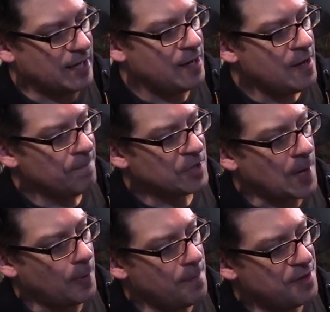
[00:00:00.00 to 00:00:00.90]
a
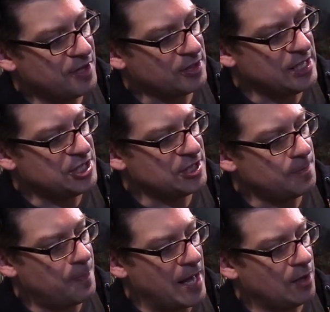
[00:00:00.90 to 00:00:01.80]
couple Mythic Legions
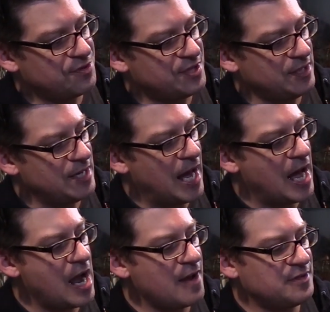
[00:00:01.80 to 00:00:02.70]
belts and
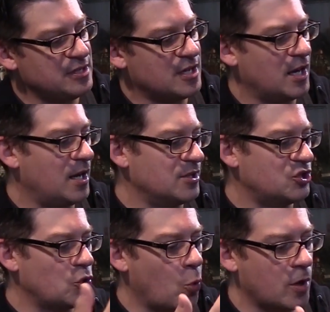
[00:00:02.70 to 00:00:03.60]
knives. He's got a
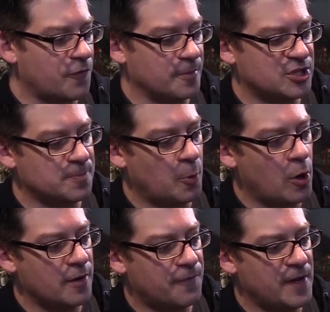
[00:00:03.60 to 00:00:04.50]
sword from a
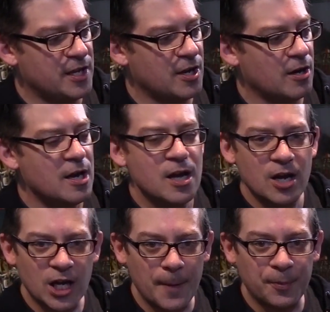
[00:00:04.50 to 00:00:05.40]
Spawn figure.
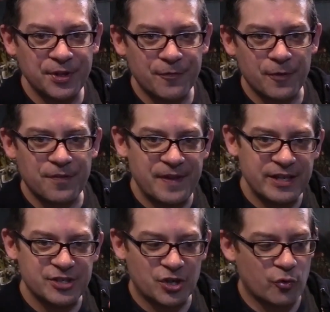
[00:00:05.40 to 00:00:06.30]
Couple different
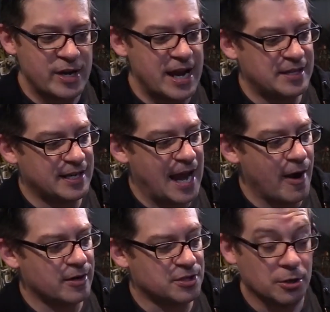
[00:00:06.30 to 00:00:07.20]
things to create the
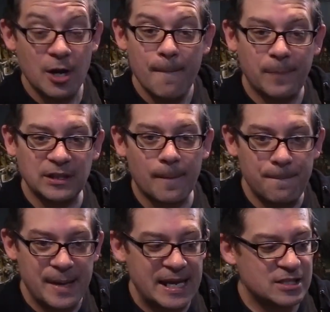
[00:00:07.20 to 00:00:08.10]
character, but the
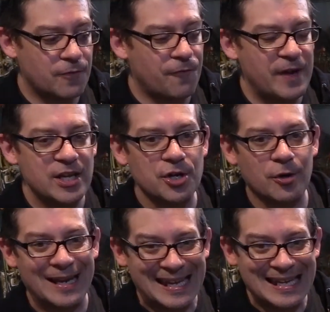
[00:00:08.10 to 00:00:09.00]
base
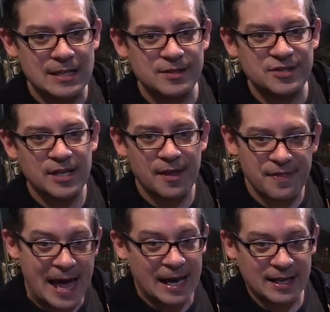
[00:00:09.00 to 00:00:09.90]
figure is
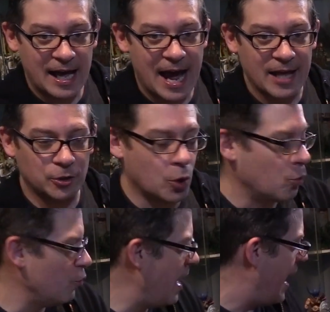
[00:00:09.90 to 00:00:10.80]
that
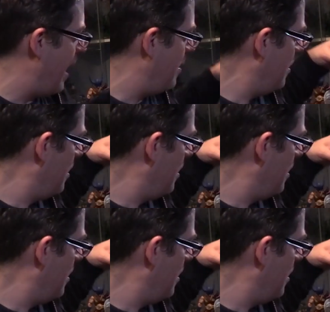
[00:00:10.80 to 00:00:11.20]
Kylo Ren.